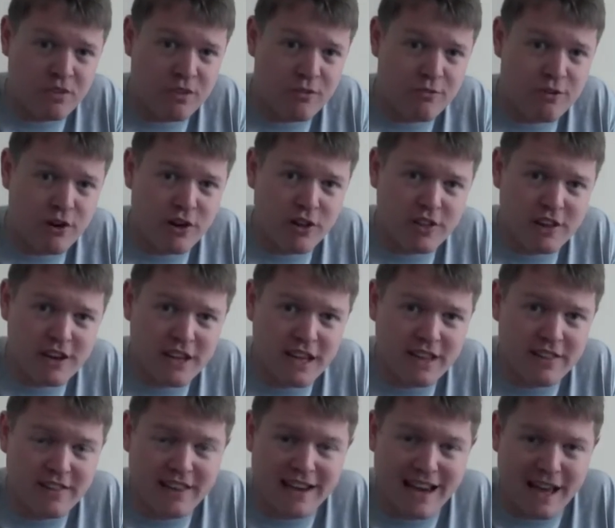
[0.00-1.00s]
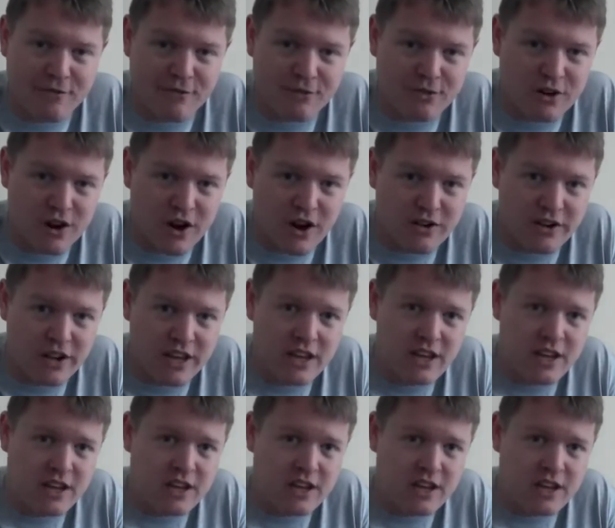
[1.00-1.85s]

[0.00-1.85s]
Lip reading: Firstly, the LaFerrari.